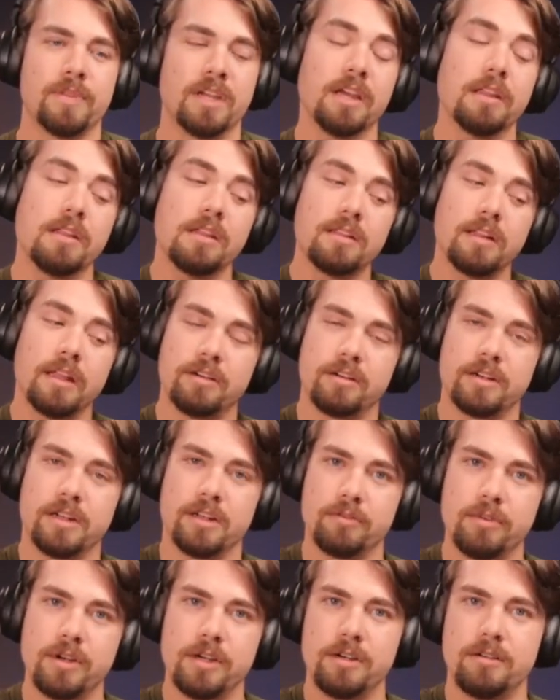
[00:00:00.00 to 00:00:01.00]
And then later
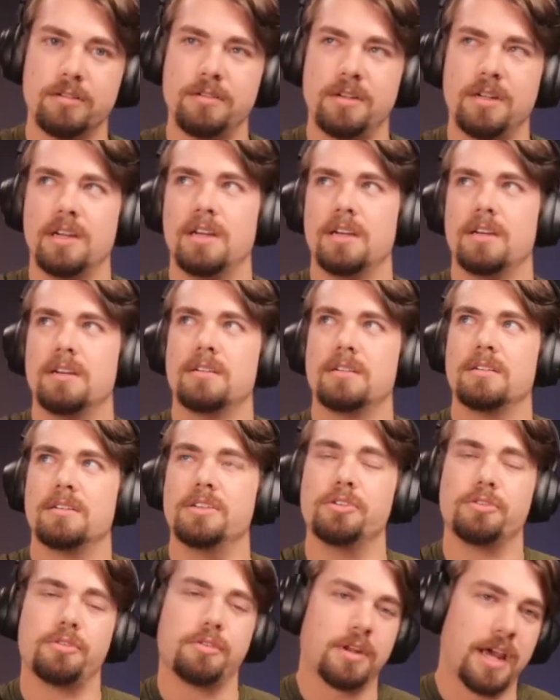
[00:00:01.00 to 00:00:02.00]
down the road,
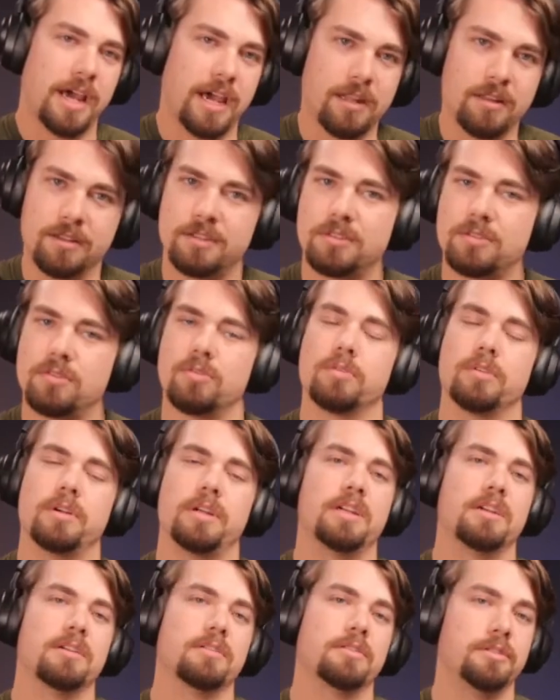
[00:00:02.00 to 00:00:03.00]
you can add the
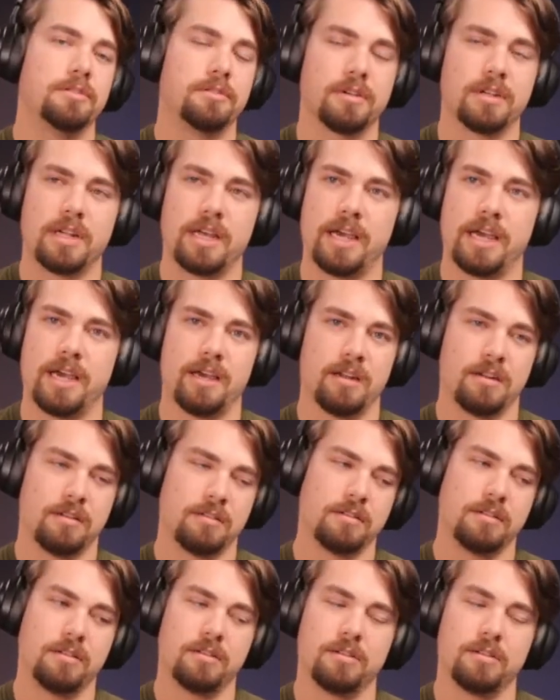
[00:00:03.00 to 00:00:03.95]
story, or you can add,